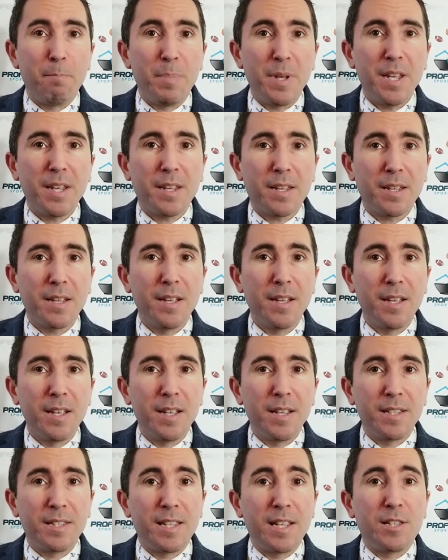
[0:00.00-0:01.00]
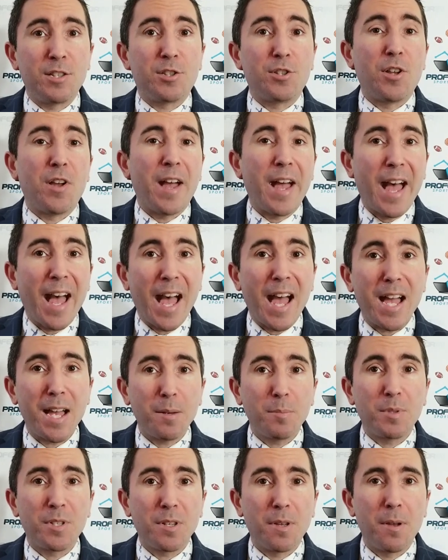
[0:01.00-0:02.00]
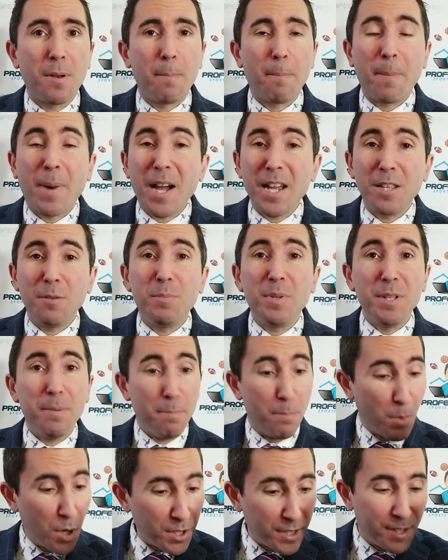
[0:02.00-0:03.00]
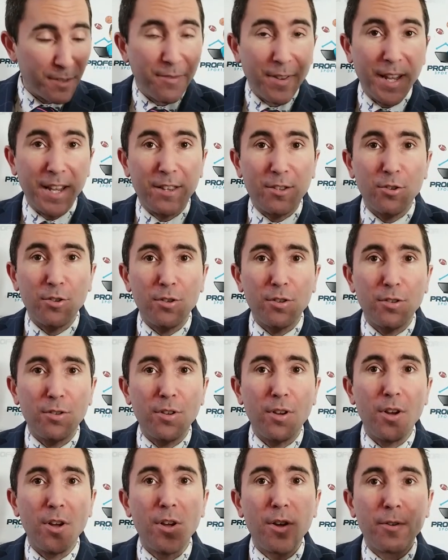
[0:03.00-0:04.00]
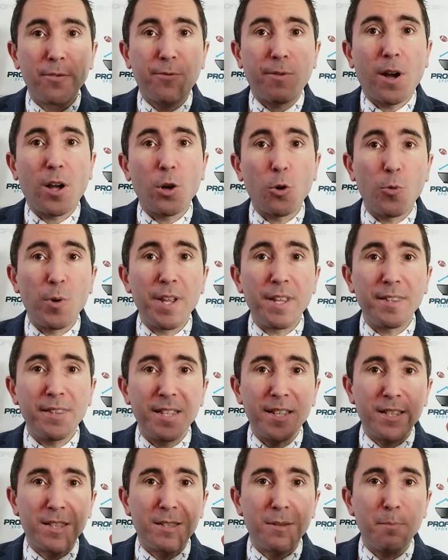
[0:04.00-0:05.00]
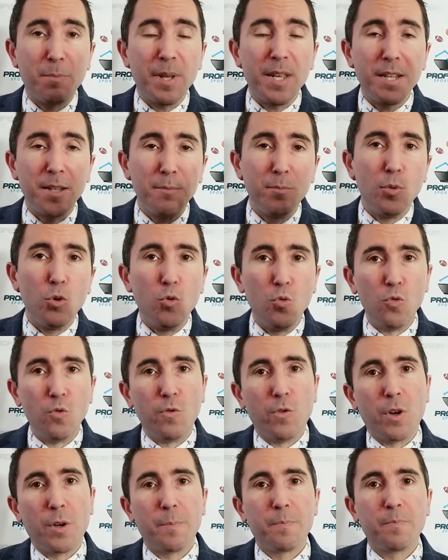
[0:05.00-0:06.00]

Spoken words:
pick since the Habs might be motivated following this big move.